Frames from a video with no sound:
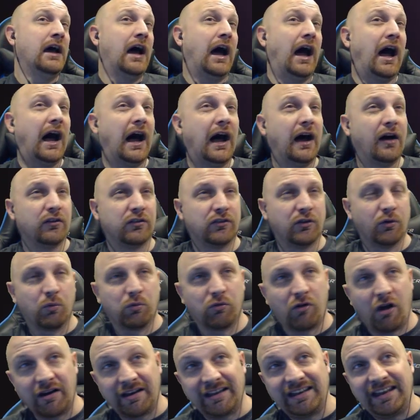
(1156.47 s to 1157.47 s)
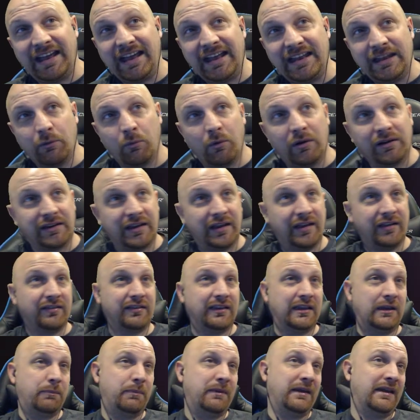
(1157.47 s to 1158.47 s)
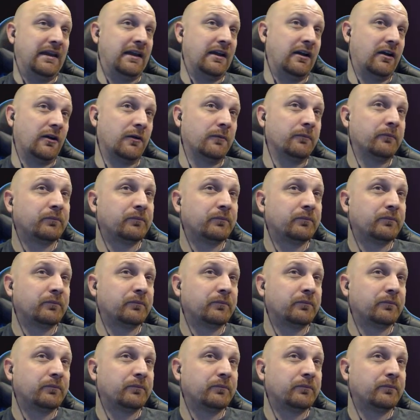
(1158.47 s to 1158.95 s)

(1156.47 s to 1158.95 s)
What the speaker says: So we're rocking 81 KCP here,